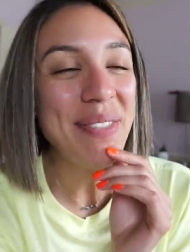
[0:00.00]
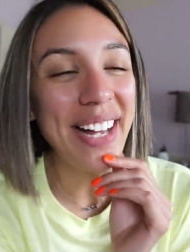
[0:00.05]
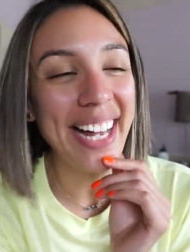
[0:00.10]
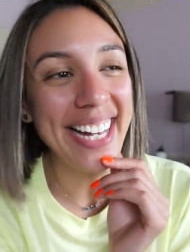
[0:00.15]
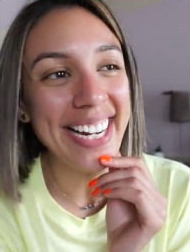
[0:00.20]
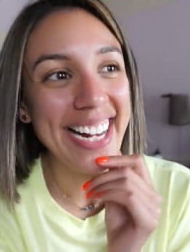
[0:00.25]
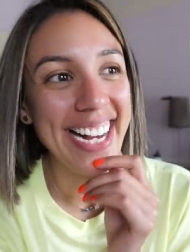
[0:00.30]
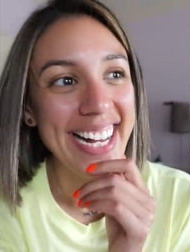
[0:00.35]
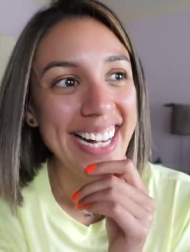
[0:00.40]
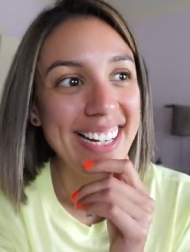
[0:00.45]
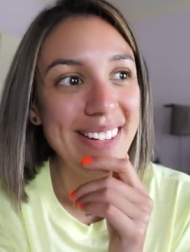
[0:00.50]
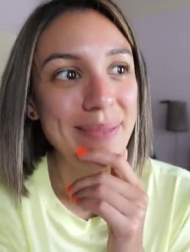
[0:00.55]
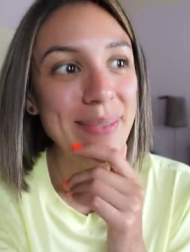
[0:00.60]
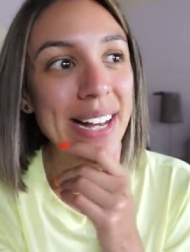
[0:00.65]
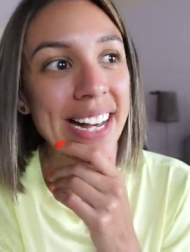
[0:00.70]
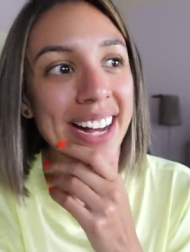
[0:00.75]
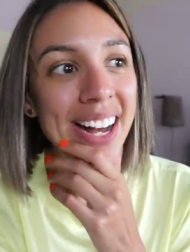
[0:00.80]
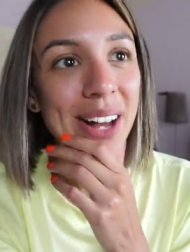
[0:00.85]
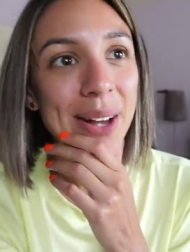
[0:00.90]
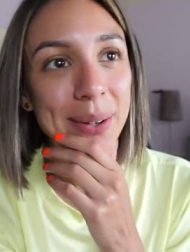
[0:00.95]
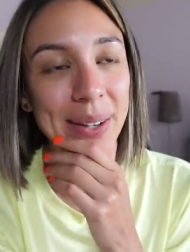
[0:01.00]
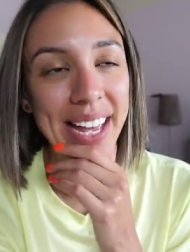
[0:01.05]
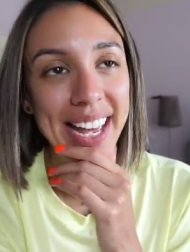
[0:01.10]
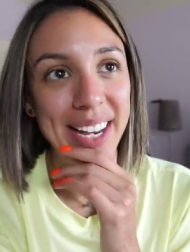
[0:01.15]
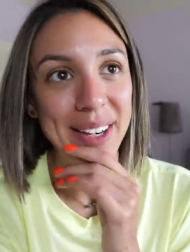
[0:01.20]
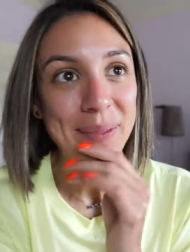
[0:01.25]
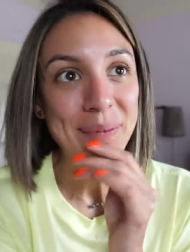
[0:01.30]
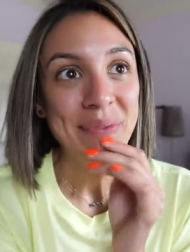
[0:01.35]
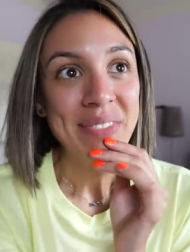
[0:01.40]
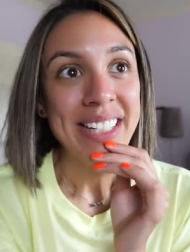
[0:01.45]
but, um,
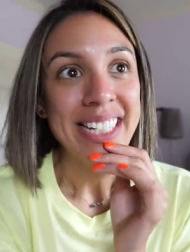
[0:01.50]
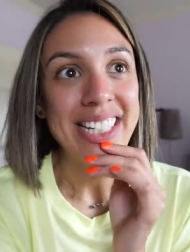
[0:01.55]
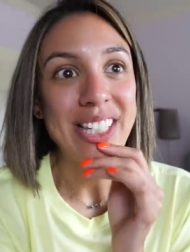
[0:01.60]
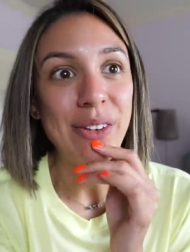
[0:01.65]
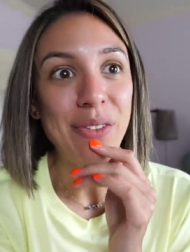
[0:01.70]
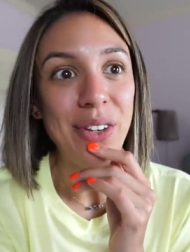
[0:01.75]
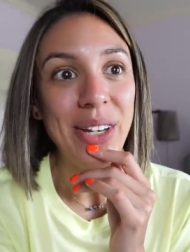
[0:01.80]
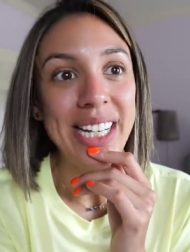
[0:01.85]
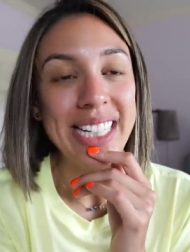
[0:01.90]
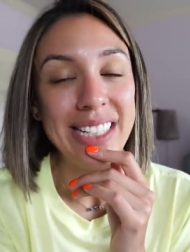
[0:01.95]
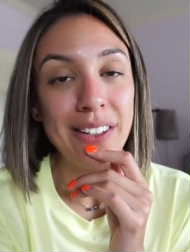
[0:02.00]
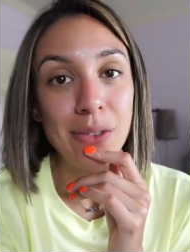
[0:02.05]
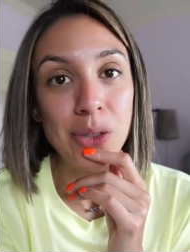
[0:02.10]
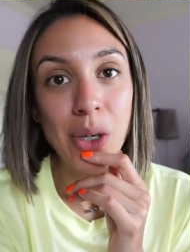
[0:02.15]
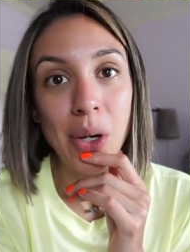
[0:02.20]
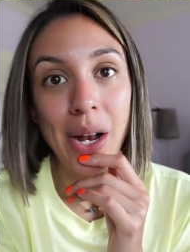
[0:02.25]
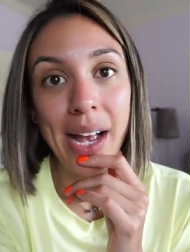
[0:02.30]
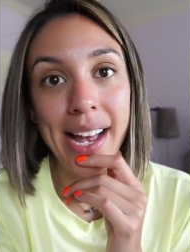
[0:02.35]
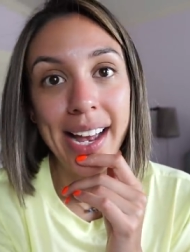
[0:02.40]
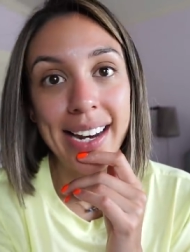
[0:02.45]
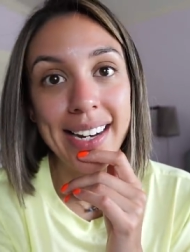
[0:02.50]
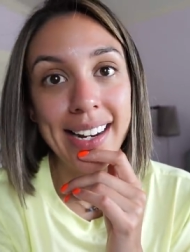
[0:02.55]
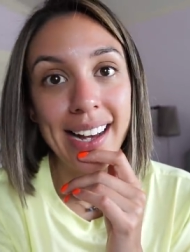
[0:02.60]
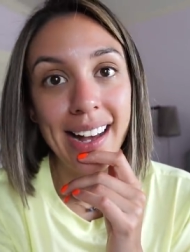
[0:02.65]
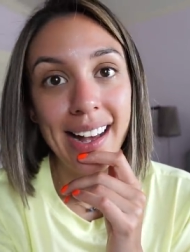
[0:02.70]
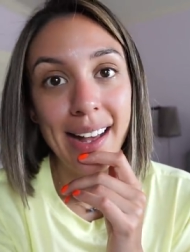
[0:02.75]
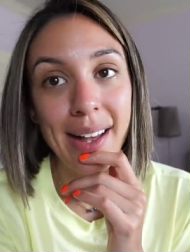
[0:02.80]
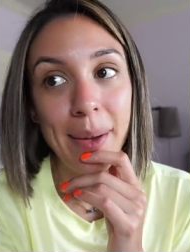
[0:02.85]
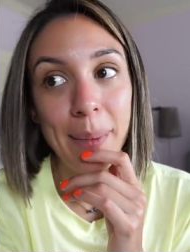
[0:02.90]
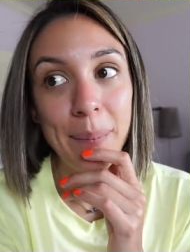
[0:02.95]
okay. So if you guys have tried
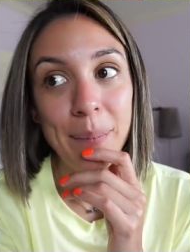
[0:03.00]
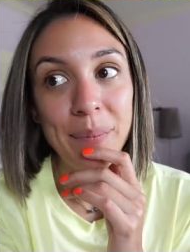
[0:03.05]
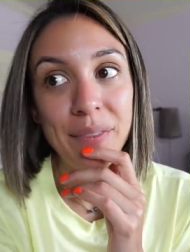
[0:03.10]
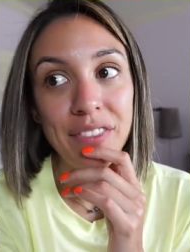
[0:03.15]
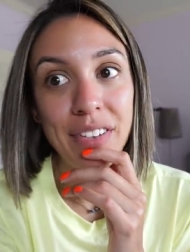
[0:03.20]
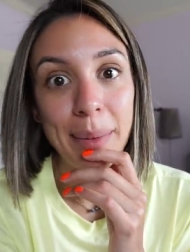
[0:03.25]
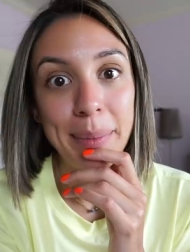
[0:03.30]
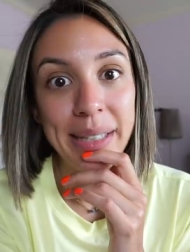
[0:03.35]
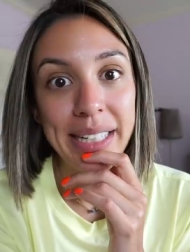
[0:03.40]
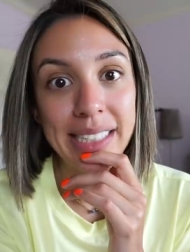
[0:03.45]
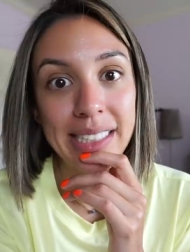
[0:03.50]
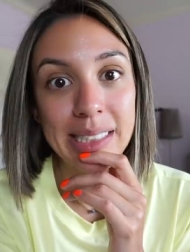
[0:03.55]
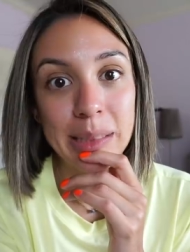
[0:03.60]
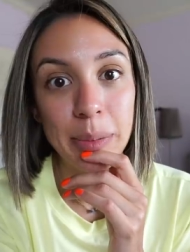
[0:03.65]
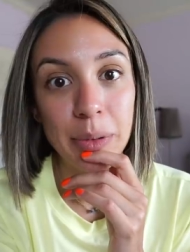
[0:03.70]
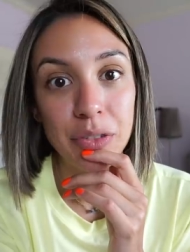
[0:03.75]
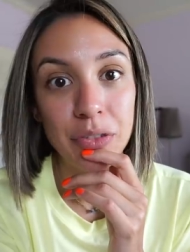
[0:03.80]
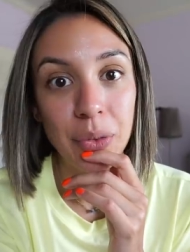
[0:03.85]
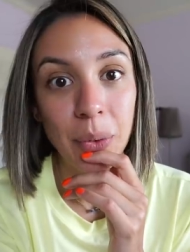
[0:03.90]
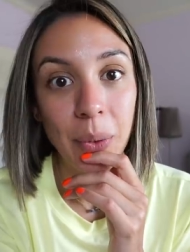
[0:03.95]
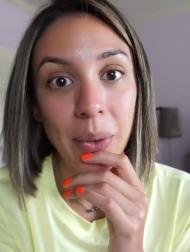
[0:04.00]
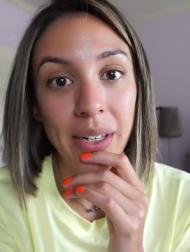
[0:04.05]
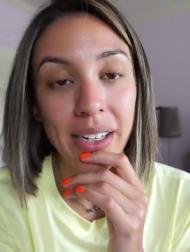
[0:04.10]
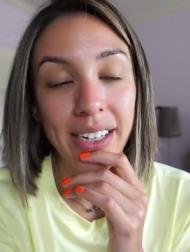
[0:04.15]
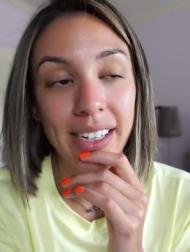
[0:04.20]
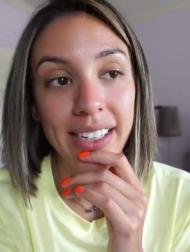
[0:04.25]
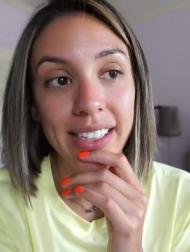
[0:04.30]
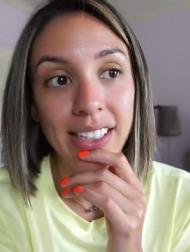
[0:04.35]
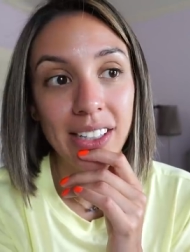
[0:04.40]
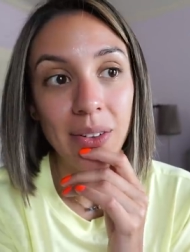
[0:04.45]
um, Fabletics
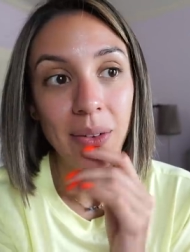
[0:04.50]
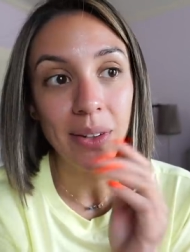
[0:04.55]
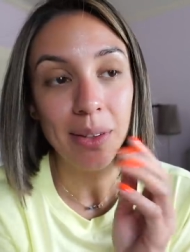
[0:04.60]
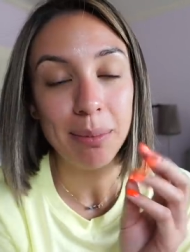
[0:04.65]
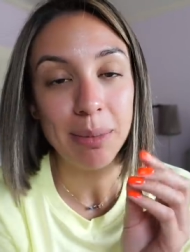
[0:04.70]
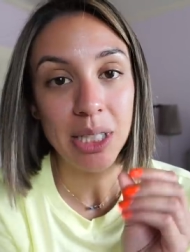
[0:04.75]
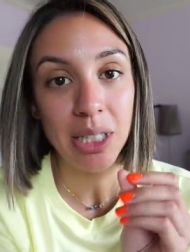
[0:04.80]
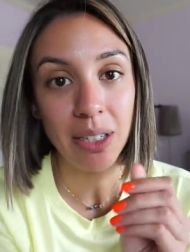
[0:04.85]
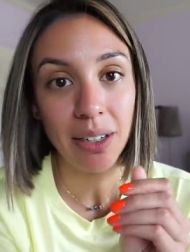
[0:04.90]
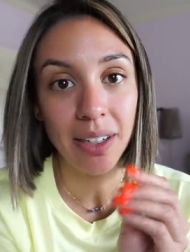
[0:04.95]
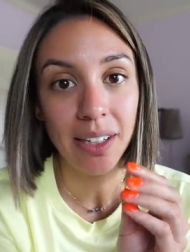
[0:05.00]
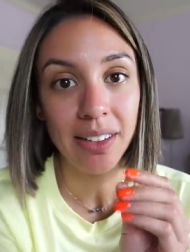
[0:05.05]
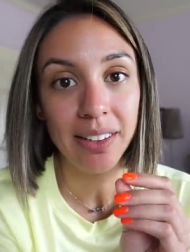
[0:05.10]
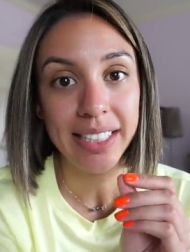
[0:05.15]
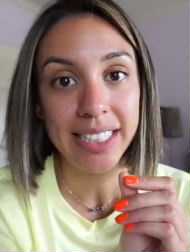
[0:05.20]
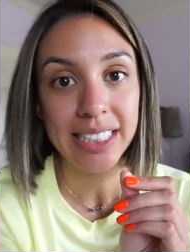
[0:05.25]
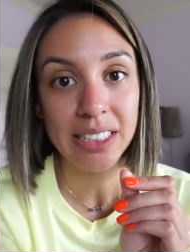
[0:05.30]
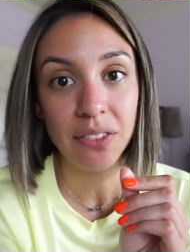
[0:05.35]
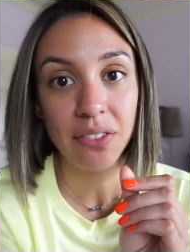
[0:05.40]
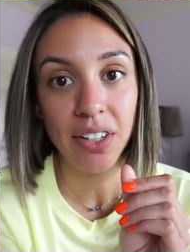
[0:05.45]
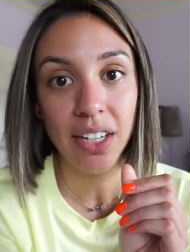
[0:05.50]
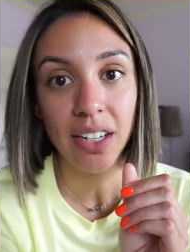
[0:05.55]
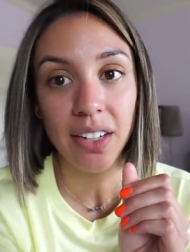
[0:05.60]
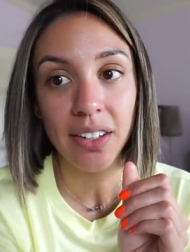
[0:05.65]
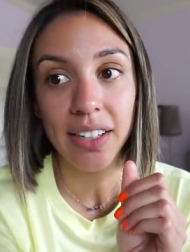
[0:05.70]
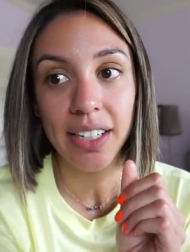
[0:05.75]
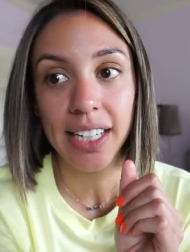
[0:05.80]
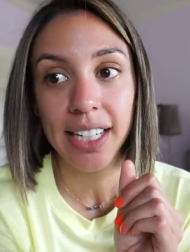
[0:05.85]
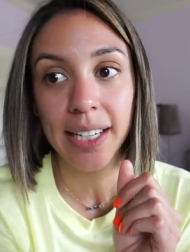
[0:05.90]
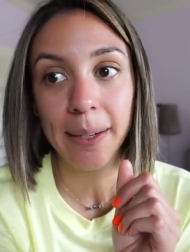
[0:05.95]
before, you know the material is
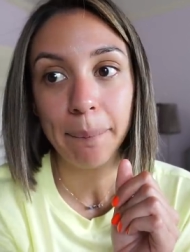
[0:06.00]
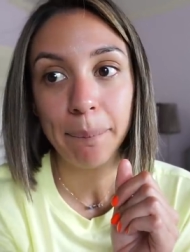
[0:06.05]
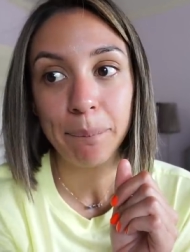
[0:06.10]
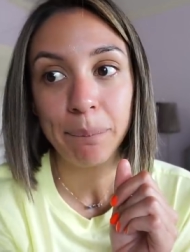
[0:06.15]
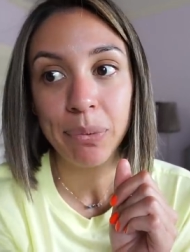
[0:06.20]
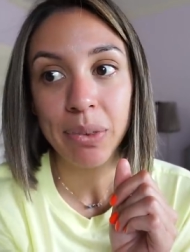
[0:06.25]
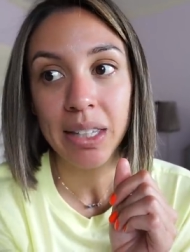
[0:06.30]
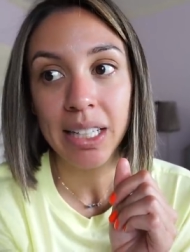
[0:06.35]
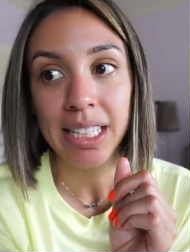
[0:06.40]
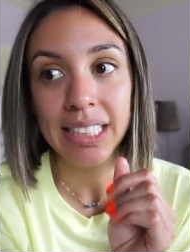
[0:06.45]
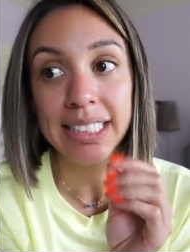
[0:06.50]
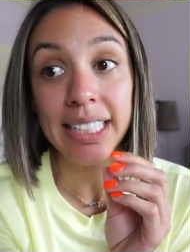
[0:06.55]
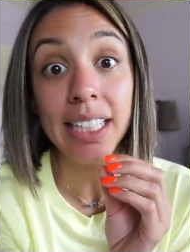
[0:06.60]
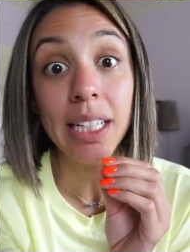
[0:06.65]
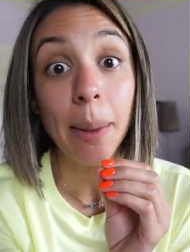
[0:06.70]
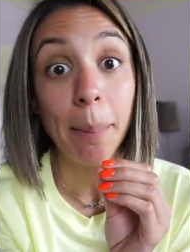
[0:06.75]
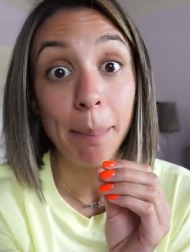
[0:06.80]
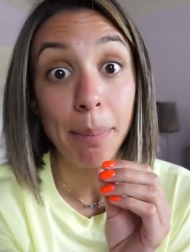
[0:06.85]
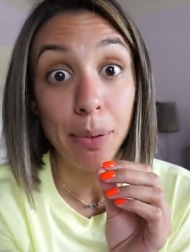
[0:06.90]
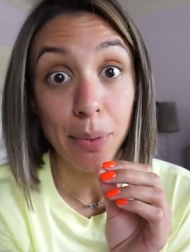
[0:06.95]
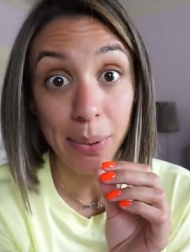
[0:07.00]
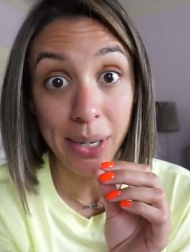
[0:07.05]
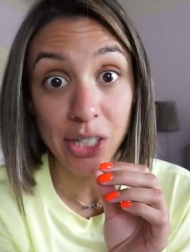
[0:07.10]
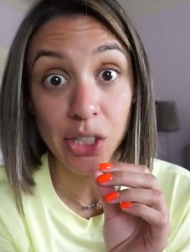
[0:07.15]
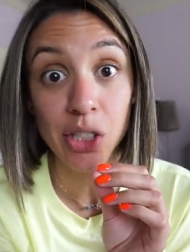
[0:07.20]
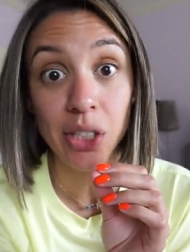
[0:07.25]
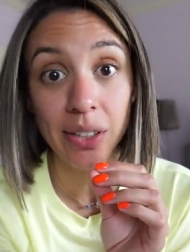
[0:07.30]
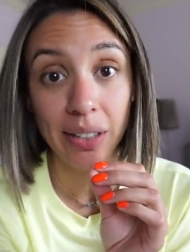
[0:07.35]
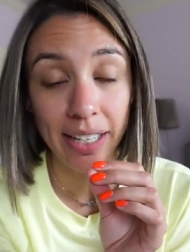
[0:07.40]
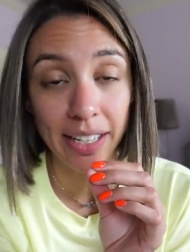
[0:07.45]
very it's like
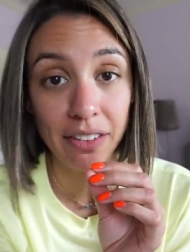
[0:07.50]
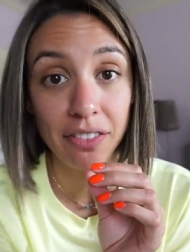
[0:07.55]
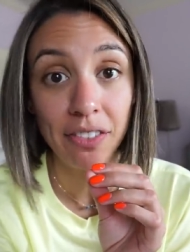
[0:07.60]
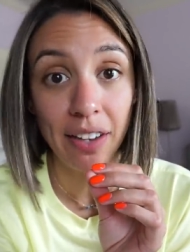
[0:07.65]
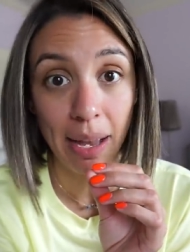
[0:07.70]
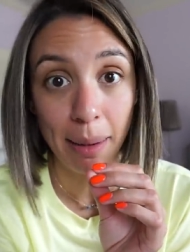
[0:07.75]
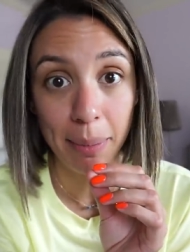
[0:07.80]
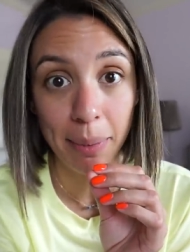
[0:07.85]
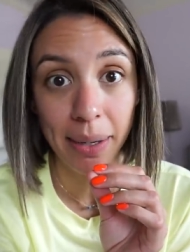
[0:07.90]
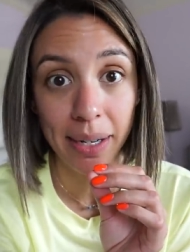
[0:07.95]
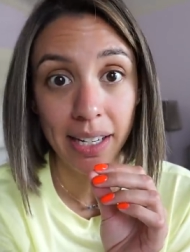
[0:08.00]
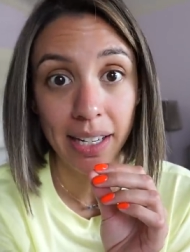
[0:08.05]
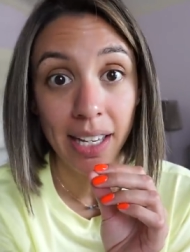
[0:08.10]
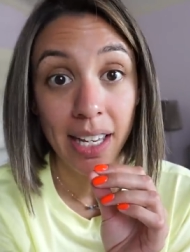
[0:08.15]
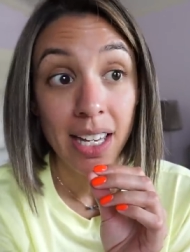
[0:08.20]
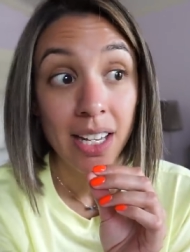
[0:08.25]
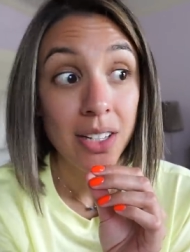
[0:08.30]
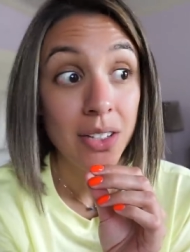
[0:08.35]
compression like fabric.